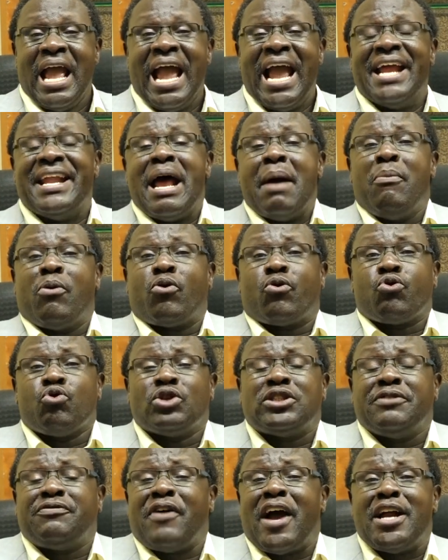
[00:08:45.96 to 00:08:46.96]
And I'm
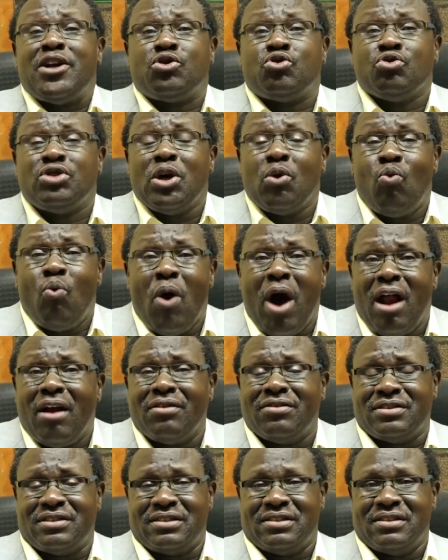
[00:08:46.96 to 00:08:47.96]
crucified to the
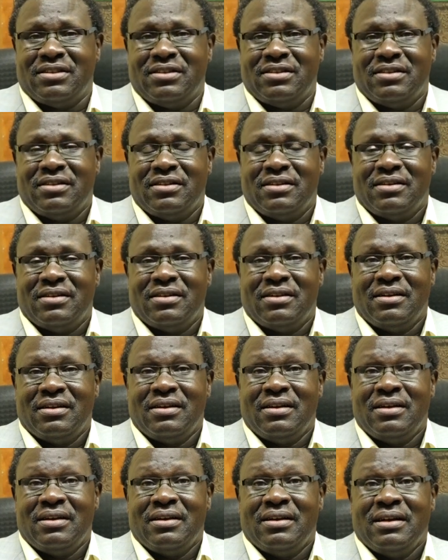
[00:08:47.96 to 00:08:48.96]
world.
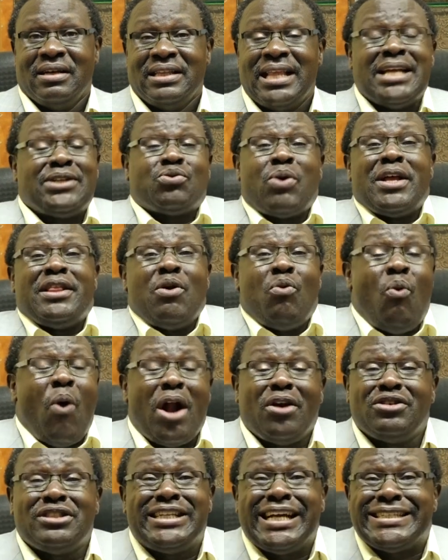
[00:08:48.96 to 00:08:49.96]
That's why the
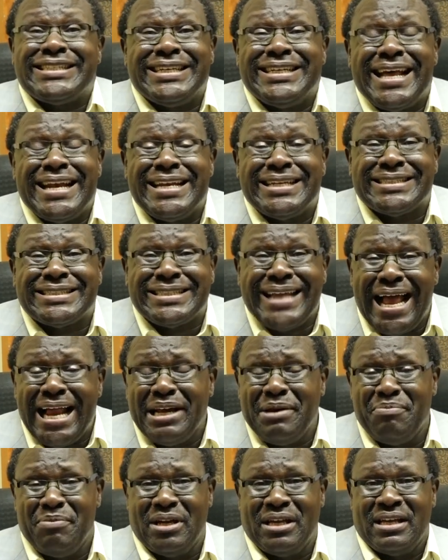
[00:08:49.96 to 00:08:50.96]
world doesn't
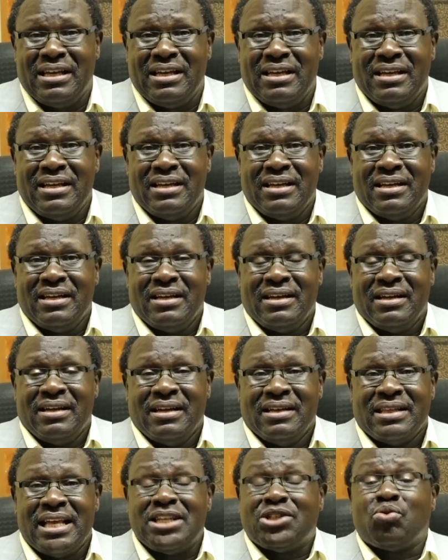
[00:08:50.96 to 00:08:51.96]
understand me.
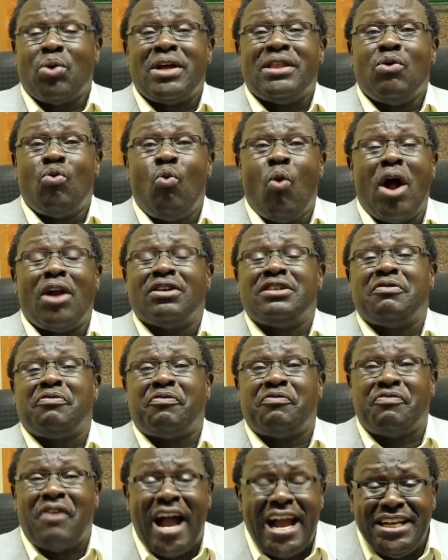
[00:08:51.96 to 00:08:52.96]
That's why the world
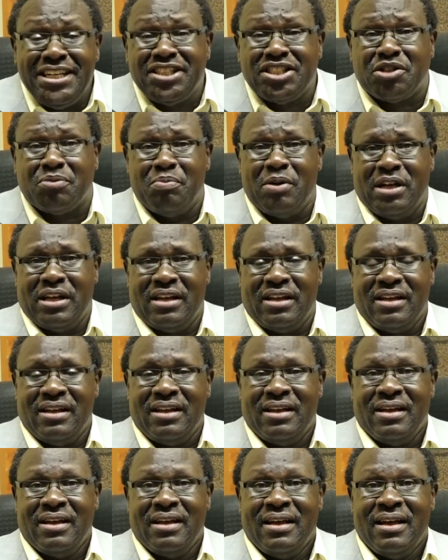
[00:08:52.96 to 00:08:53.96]
fights me.
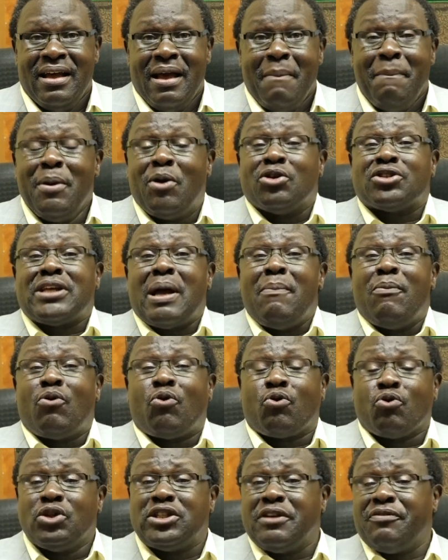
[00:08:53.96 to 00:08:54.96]
Because I'm
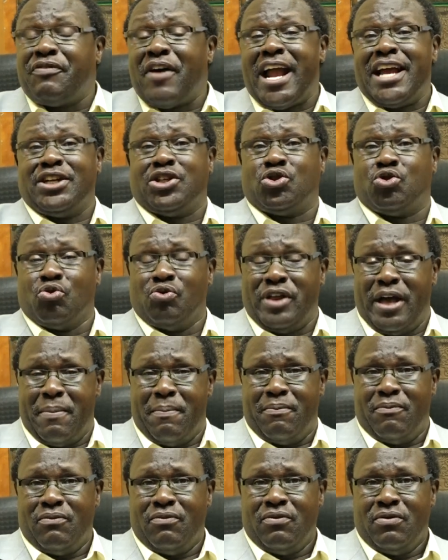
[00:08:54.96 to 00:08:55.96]
crucified to them.